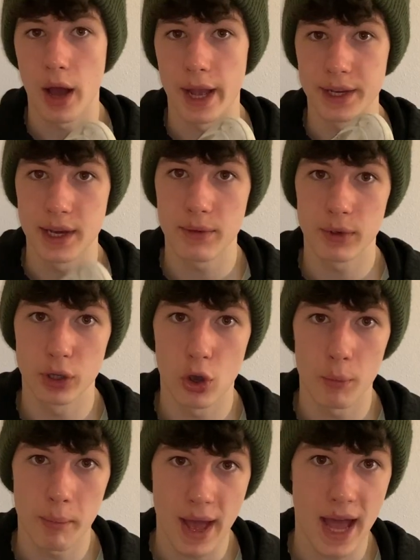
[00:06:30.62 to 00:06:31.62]
never
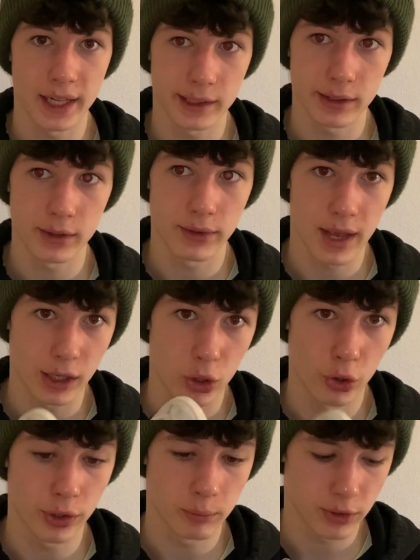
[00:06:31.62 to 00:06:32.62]
got past that
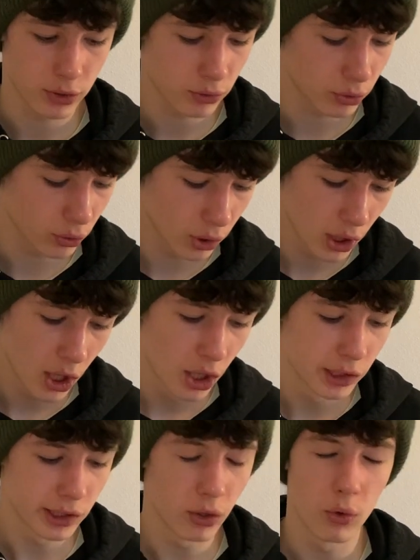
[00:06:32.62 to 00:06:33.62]
cotton material,
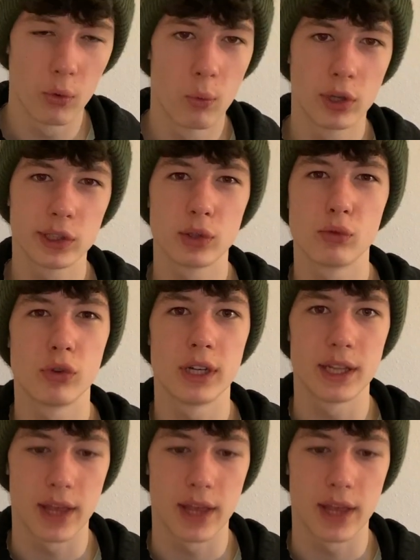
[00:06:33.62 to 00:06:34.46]
so it wasn't really that